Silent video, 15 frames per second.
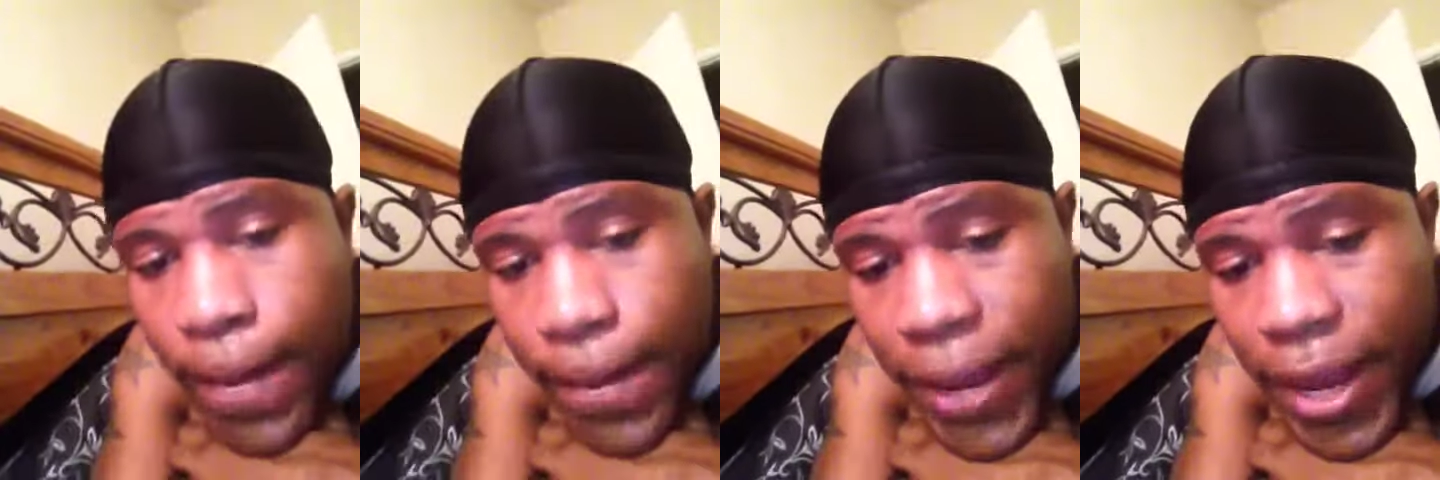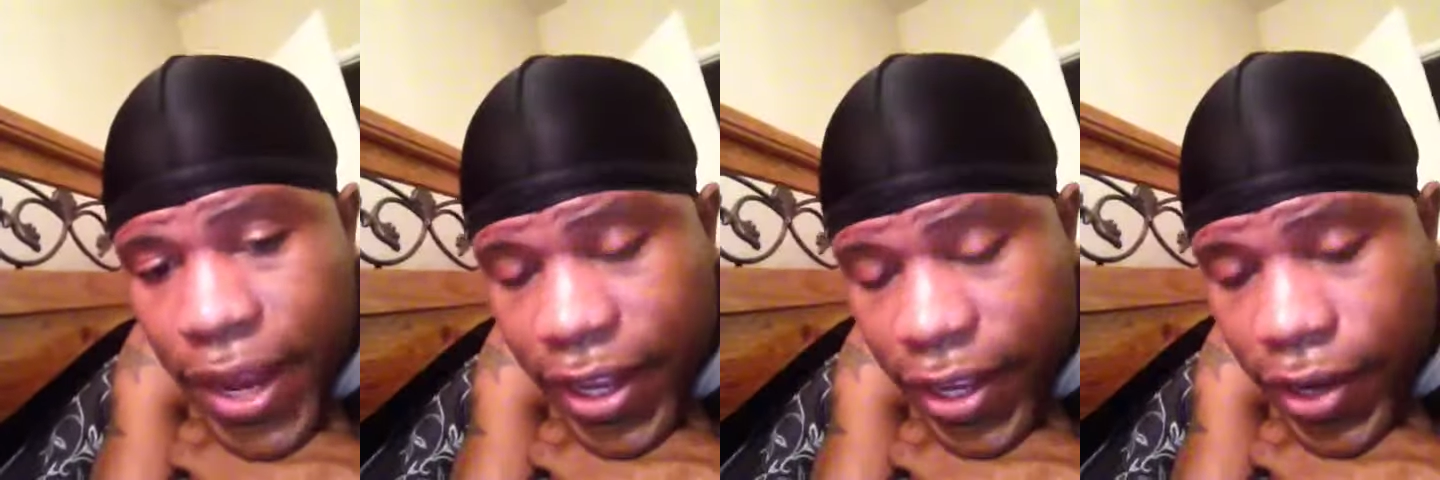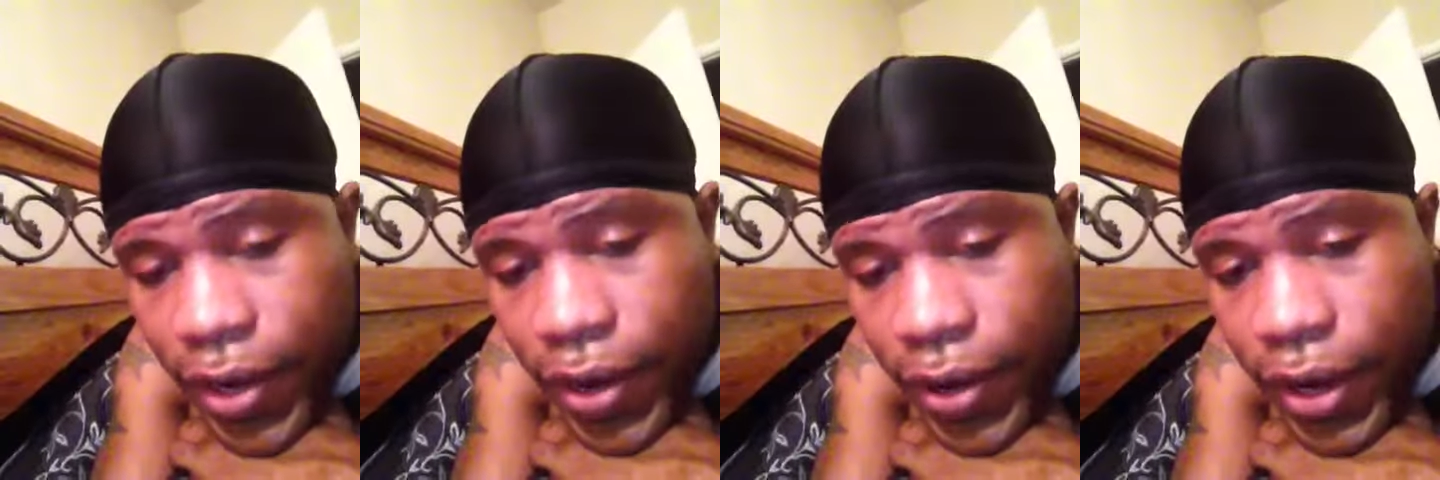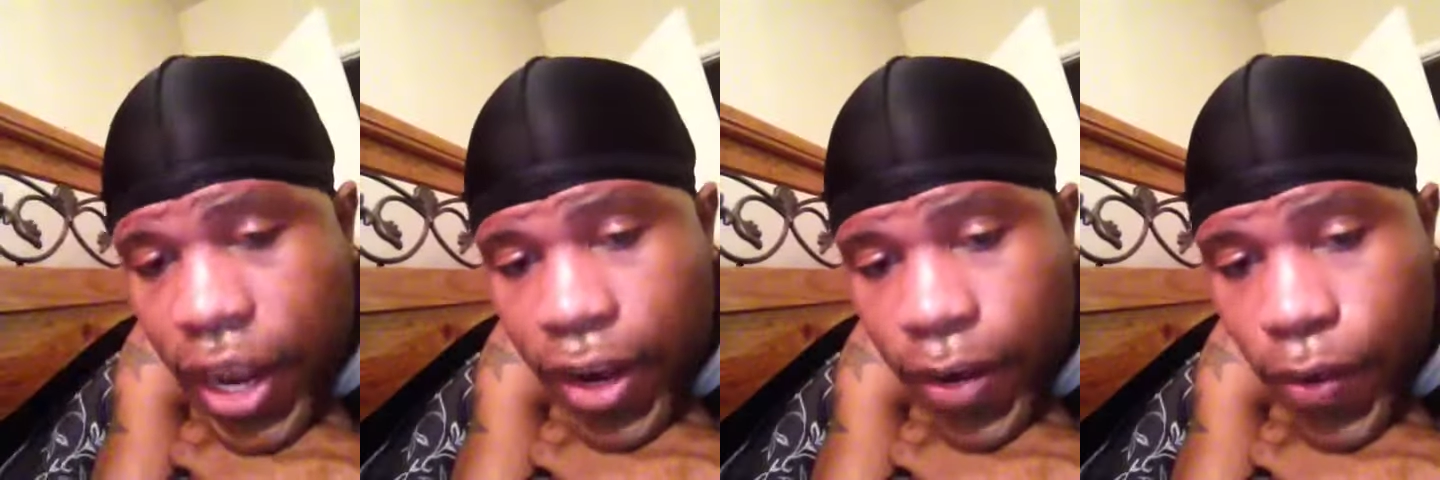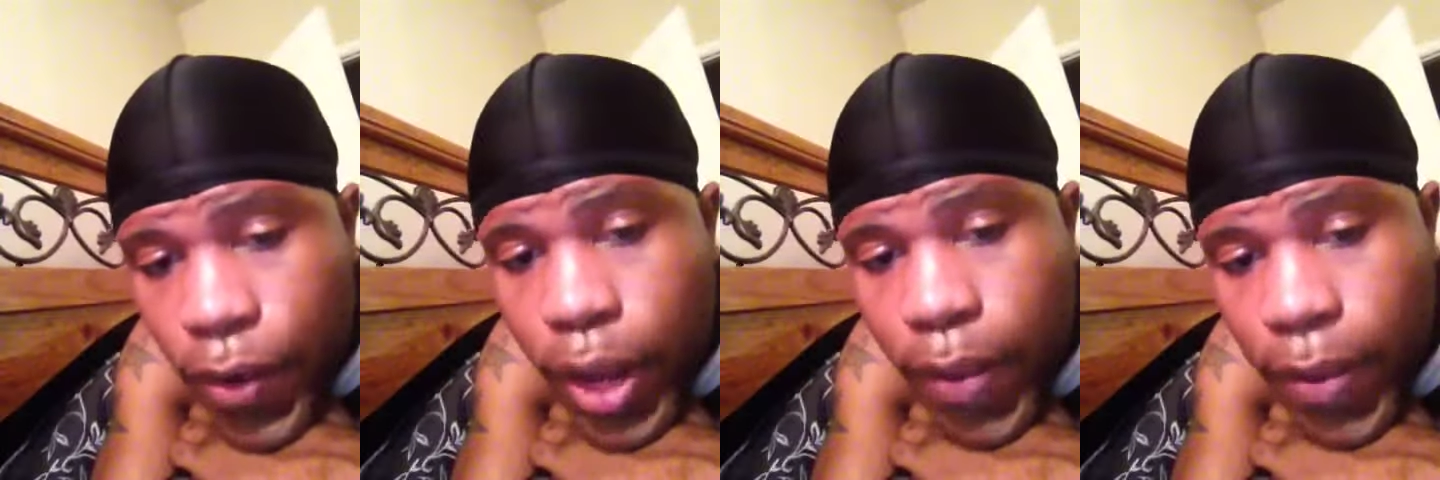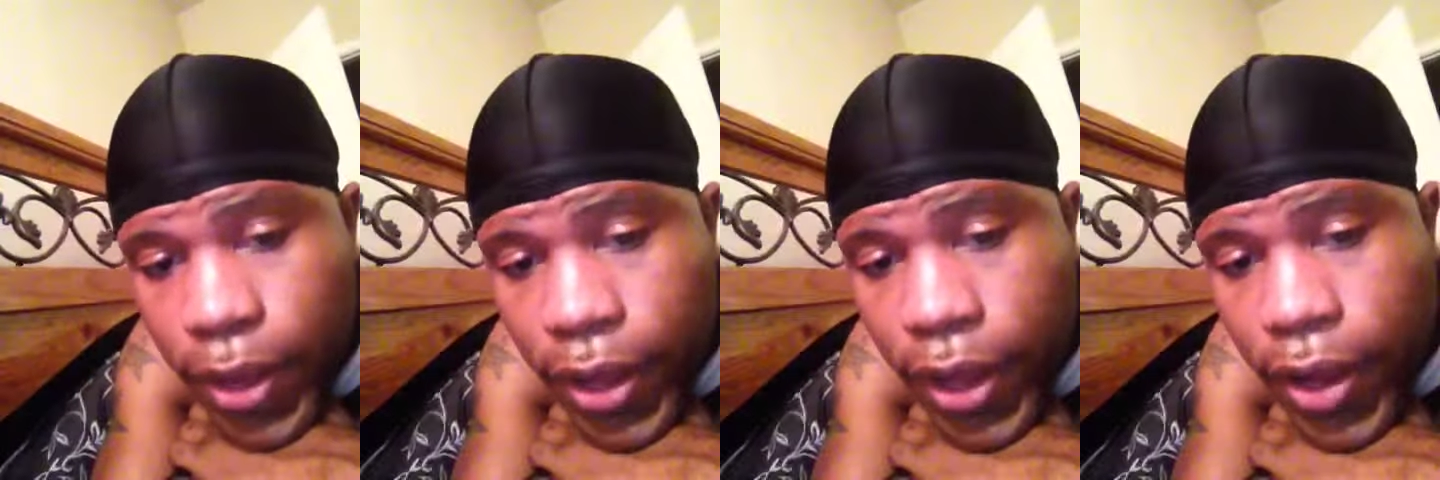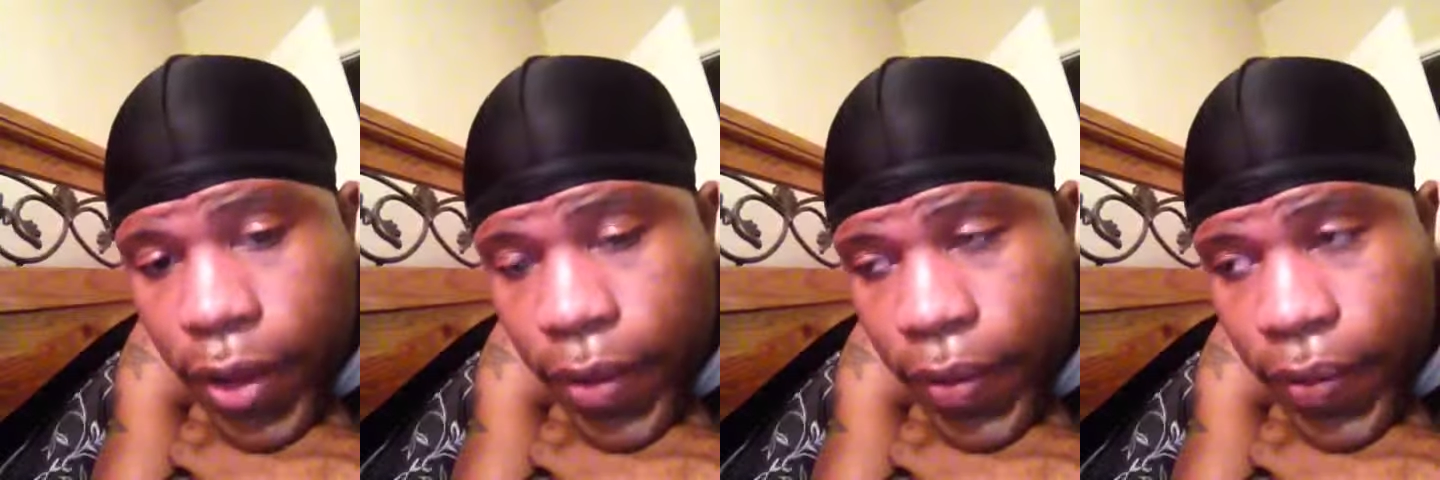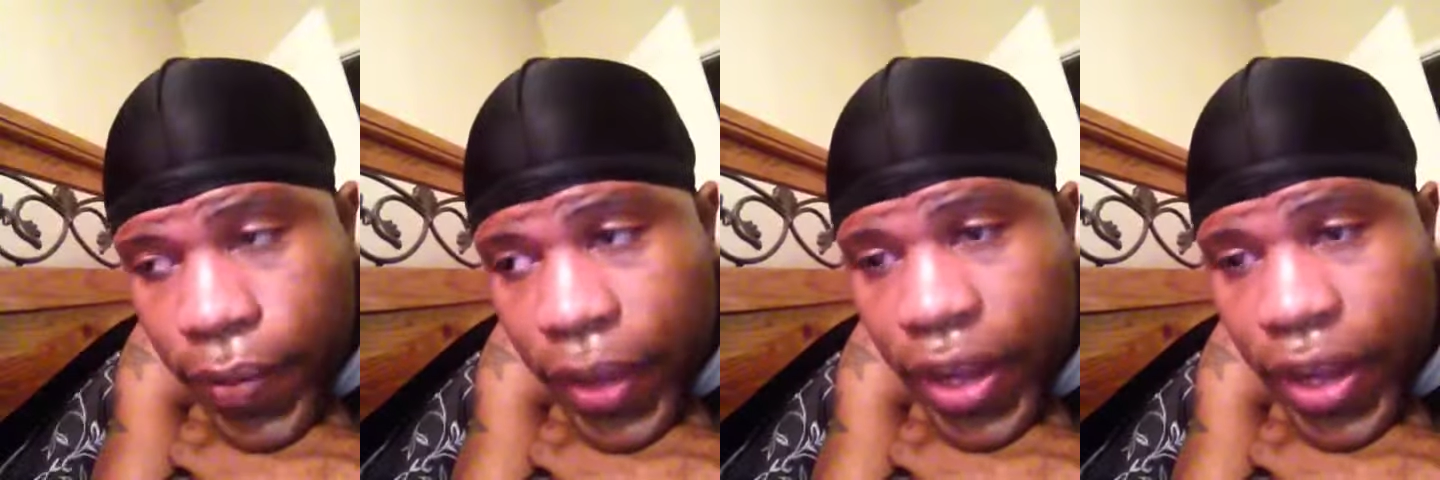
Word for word: But, you know, not to ramble on.